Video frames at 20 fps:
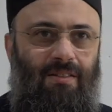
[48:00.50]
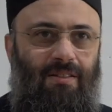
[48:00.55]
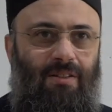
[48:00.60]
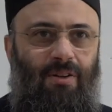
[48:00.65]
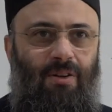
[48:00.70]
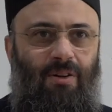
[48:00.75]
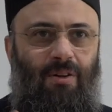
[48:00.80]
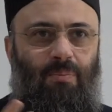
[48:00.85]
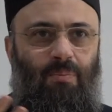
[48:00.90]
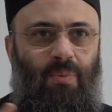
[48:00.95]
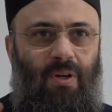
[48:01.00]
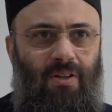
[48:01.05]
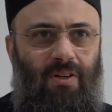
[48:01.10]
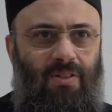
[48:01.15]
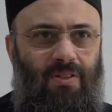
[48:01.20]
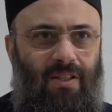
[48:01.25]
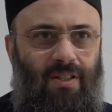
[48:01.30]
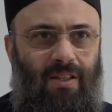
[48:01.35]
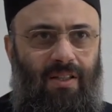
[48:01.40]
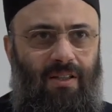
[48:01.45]

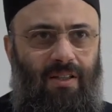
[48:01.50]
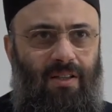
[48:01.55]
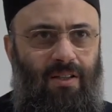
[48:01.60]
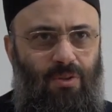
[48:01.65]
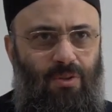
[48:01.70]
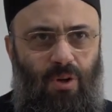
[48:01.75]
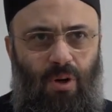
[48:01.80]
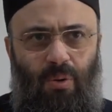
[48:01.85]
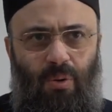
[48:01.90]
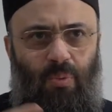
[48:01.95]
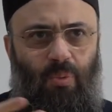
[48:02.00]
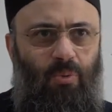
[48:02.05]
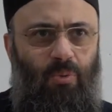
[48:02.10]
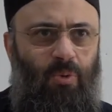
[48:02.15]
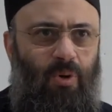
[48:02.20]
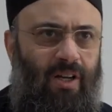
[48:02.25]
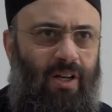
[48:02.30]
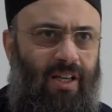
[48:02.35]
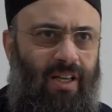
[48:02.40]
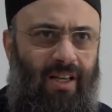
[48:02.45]
mercy, is all
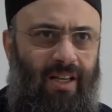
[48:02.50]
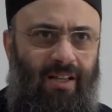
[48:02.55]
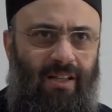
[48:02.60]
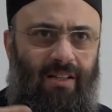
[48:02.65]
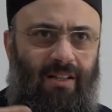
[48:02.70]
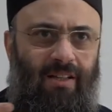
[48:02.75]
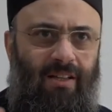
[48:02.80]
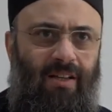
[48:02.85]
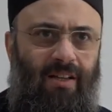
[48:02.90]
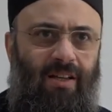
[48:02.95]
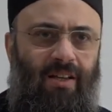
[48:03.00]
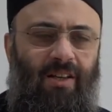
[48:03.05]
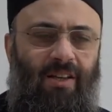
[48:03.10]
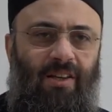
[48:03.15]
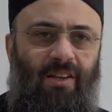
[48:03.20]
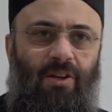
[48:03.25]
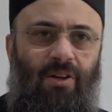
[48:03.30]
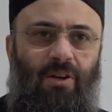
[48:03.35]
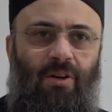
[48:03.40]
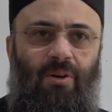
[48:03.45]
working,
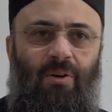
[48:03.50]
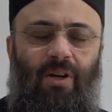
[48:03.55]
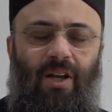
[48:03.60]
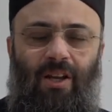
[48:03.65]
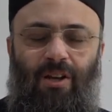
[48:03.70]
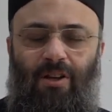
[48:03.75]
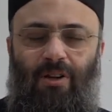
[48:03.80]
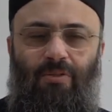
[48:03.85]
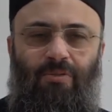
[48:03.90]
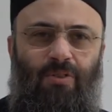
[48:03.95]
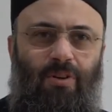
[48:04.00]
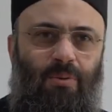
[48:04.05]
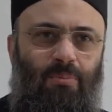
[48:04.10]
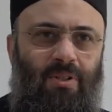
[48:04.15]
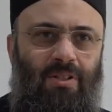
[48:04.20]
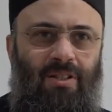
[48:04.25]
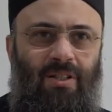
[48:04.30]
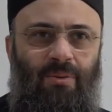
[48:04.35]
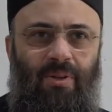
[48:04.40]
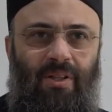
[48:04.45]
in
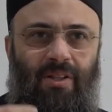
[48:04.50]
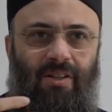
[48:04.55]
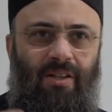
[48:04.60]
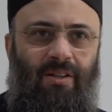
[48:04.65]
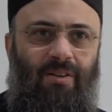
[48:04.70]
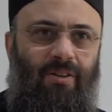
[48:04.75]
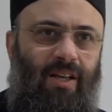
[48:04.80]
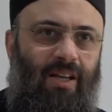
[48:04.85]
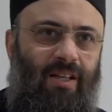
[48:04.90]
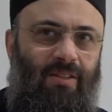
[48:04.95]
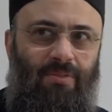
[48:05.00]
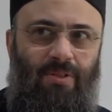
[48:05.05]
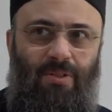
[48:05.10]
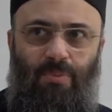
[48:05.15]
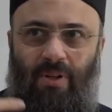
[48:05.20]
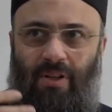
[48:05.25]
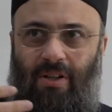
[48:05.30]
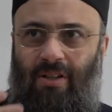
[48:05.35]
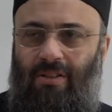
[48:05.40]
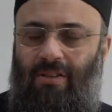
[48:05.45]
conformity with the creative
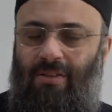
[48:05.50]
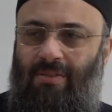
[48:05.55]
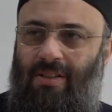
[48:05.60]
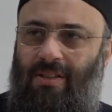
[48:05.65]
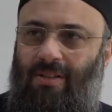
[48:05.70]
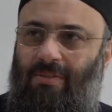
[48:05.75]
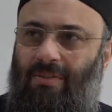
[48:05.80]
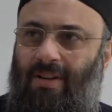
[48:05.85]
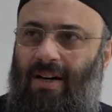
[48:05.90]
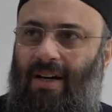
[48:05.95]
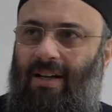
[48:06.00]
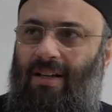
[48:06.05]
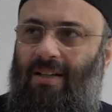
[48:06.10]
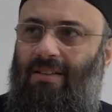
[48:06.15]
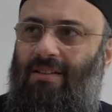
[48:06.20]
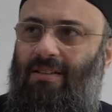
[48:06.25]
spirit of the divine,